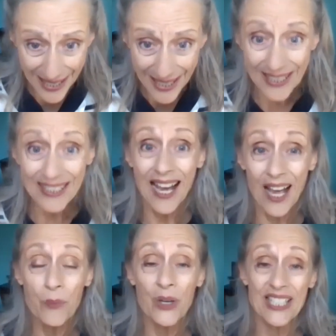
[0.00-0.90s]
And
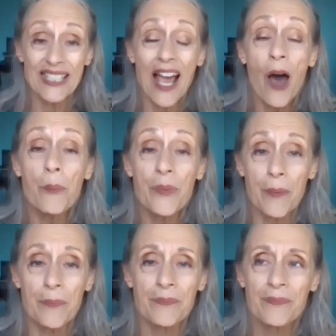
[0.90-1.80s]
I wanted to help
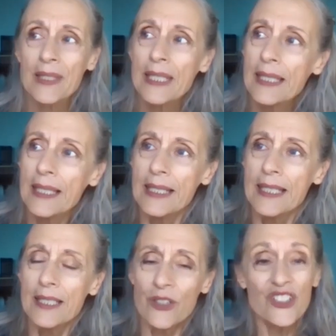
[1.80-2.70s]
them.
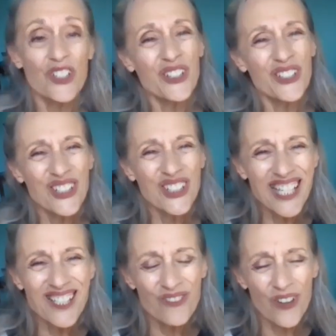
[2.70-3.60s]
So I started
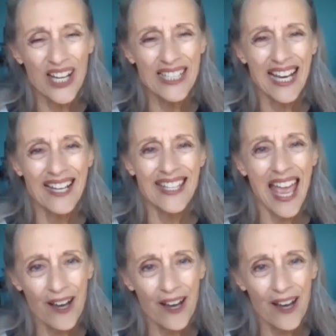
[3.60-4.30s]
looking to find out,